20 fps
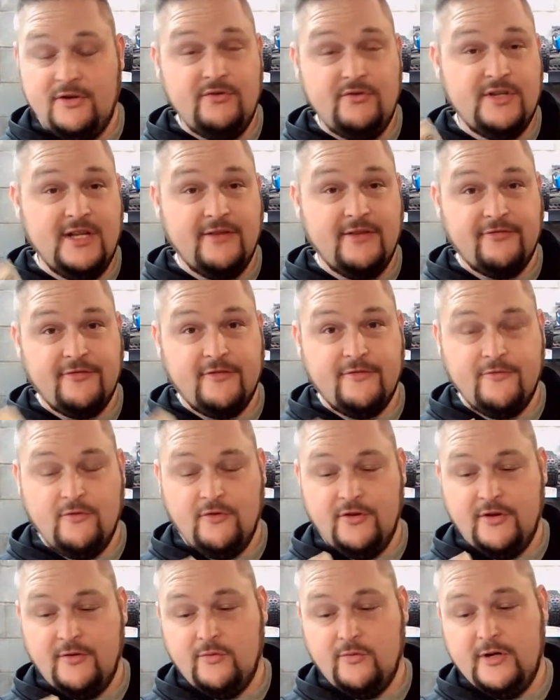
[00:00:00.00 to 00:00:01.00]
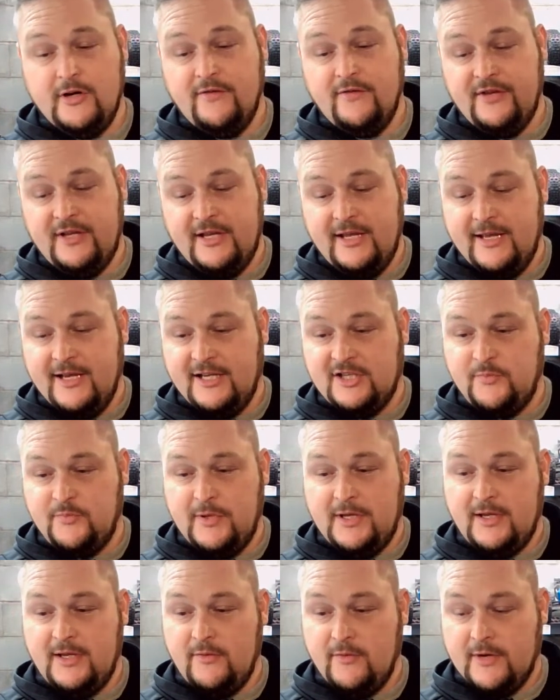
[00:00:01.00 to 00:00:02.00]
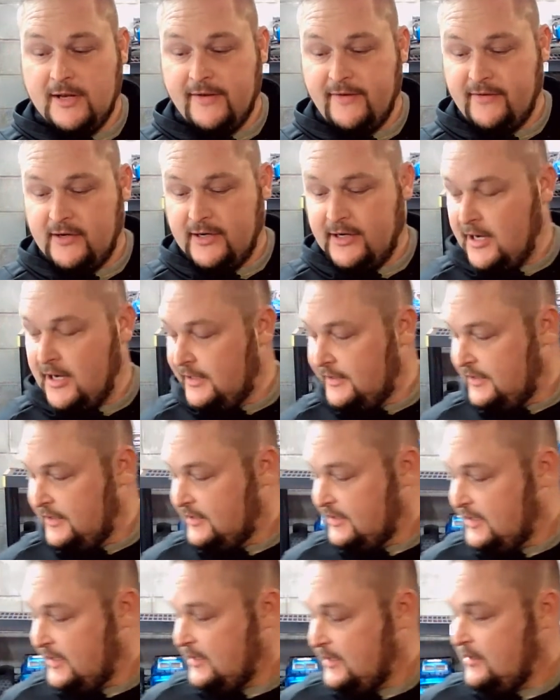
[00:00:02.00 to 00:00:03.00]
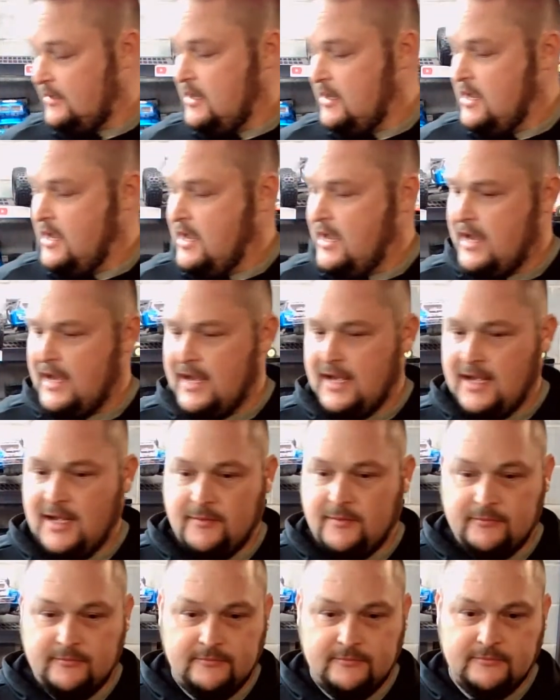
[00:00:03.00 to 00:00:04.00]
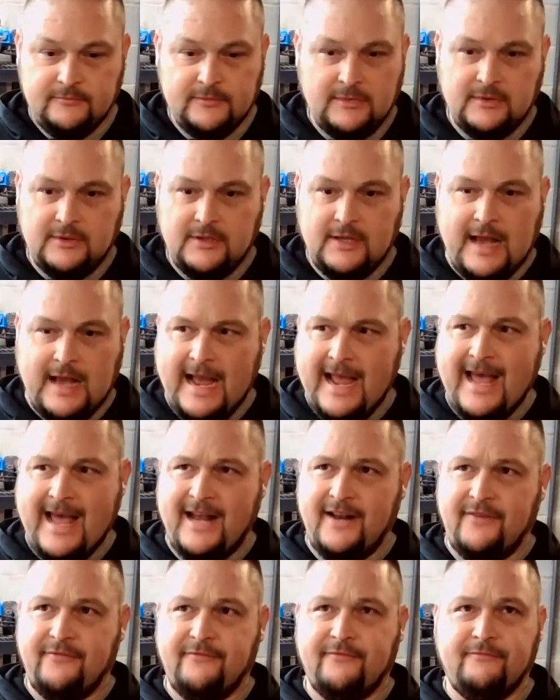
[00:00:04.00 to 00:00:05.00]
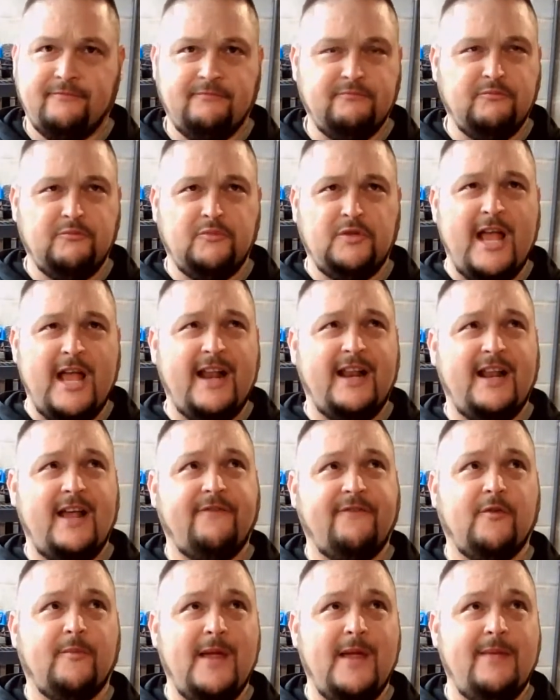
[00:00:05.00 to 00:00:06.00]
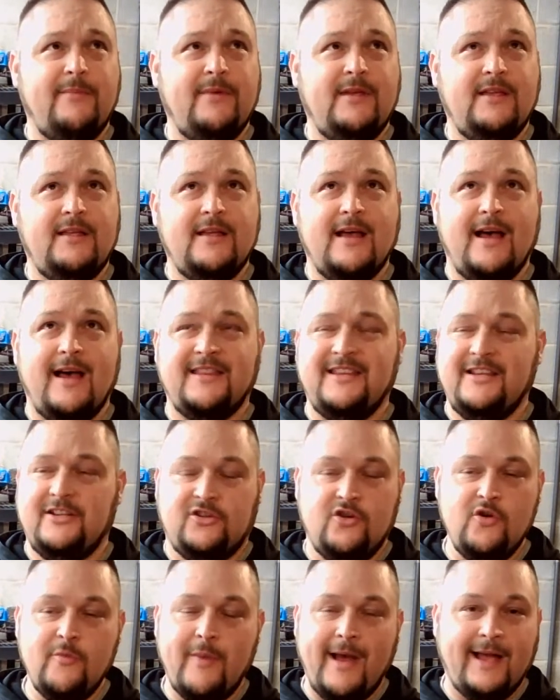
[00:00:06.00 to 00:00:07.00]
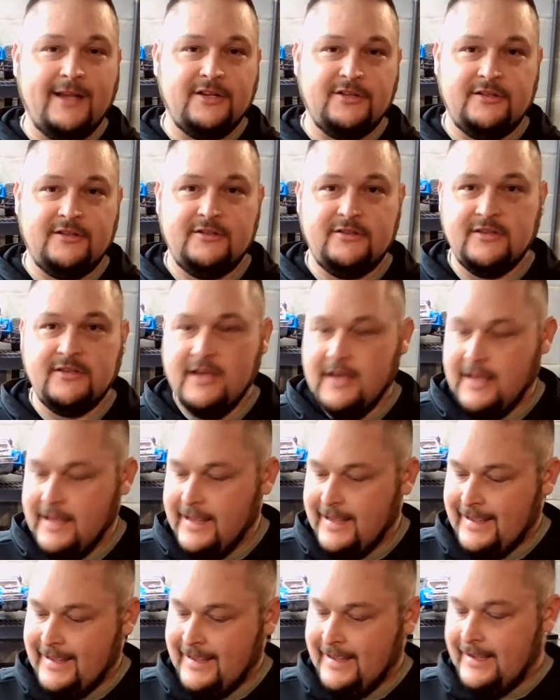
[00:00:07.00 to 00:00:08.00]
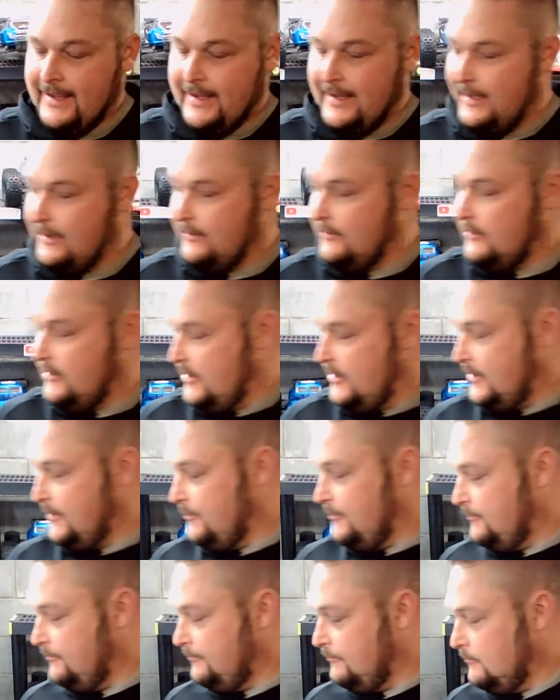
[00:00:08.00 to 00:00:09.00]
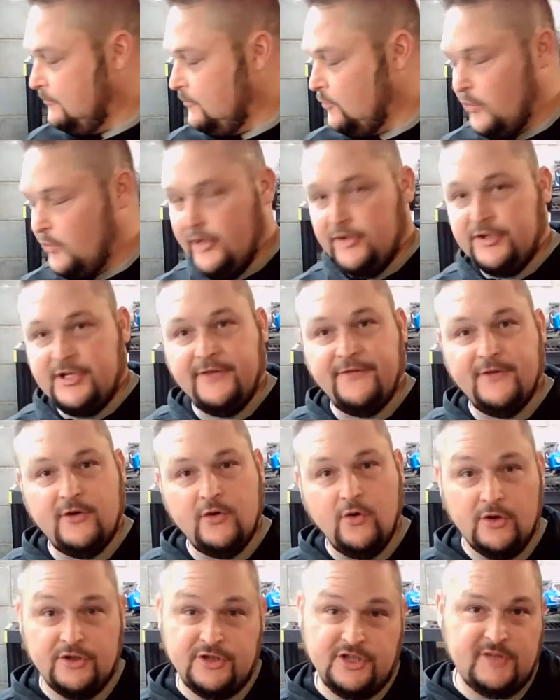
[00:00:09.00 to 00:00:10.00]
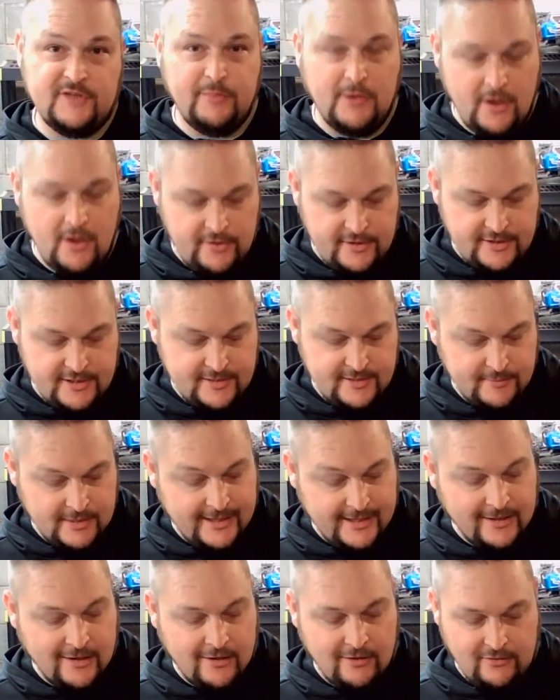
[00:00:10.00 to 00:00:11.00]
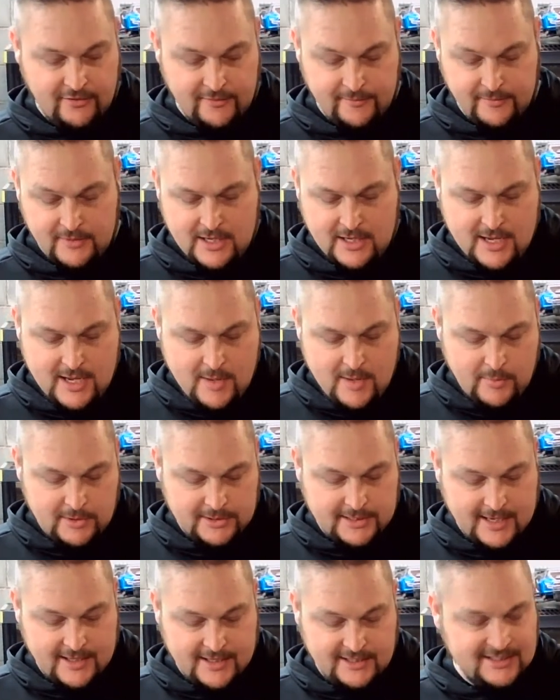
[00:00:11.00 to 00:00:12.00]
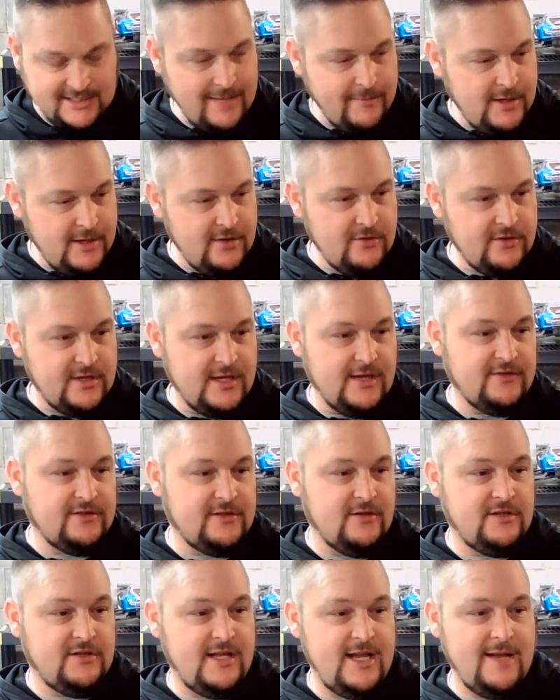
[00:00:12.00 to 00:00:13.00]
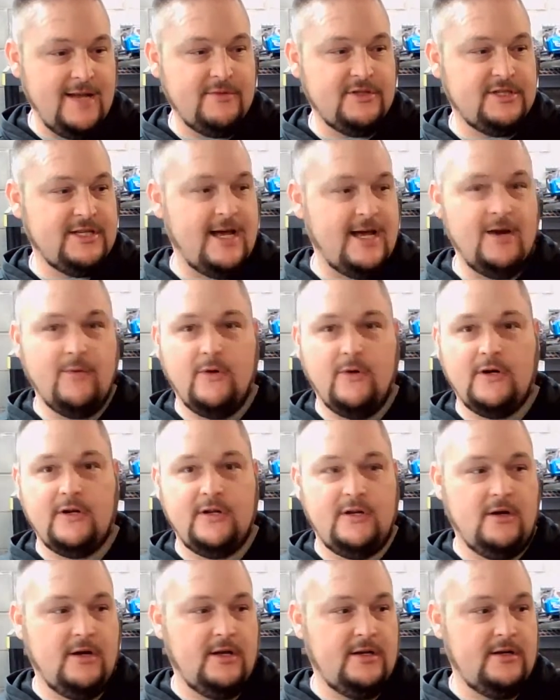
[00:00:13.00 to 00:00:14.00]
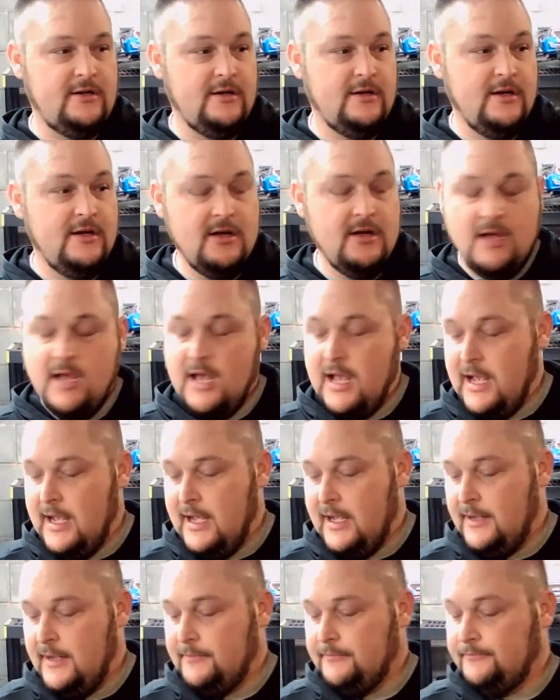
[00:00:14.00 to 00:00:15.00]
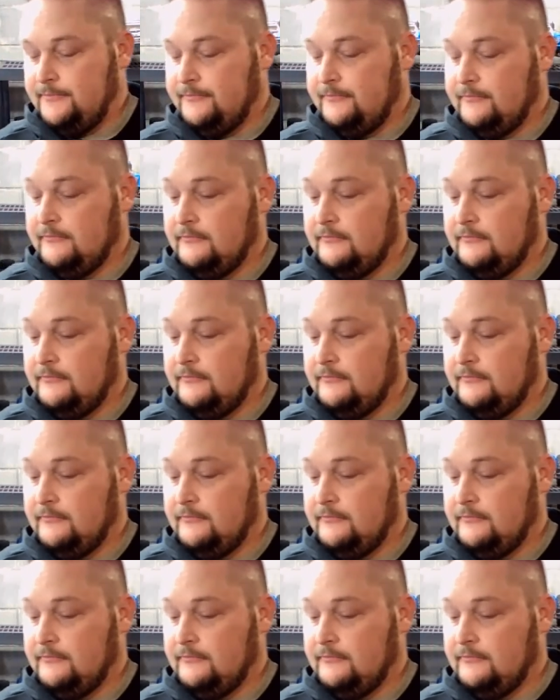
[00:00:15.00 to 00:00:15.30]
diff for the rear of the EXB. When I got this thing, I had it out for maybe I think 2 bashes, and the rear diff, of course, exploded in them like all of them. But they sent me a new diff, so today I'm just kind of working on going